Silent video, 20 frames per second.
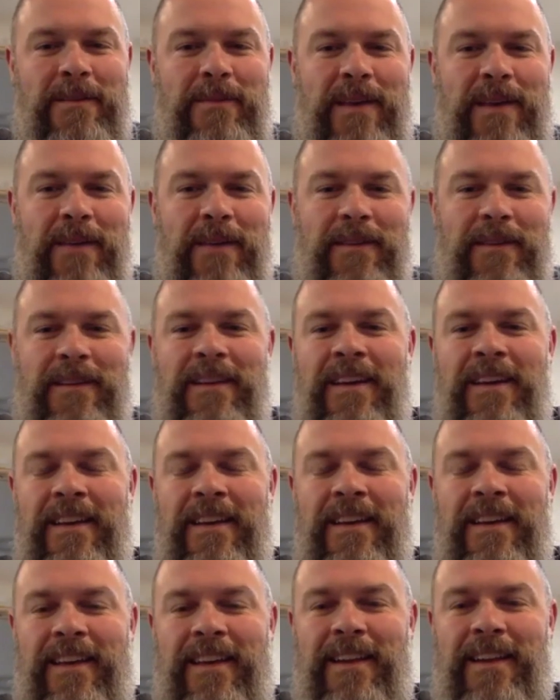able to
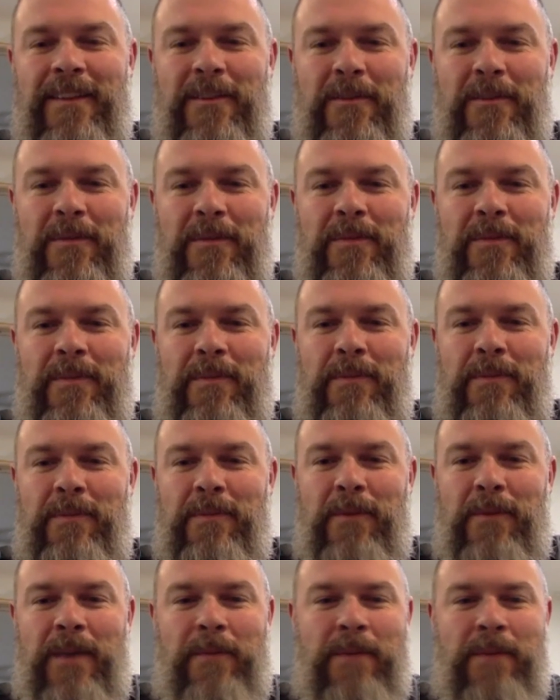get a little
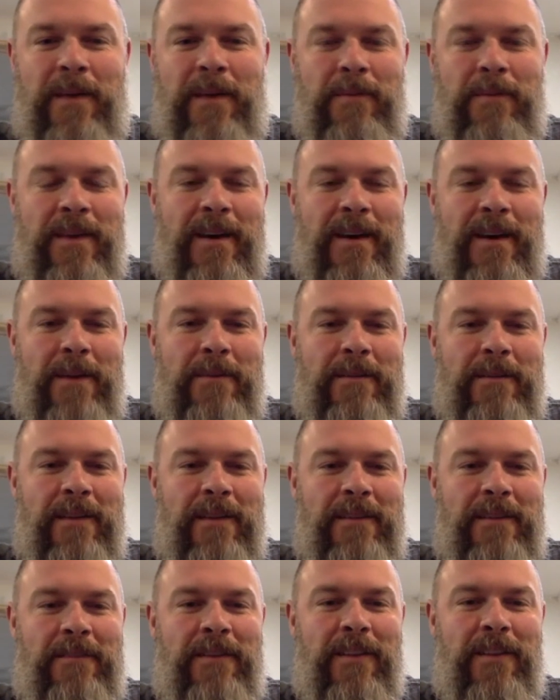midweek pick me up
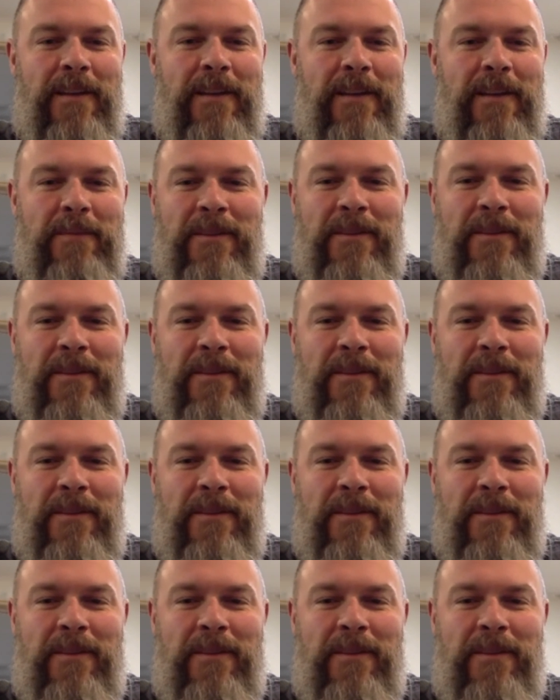and fill up on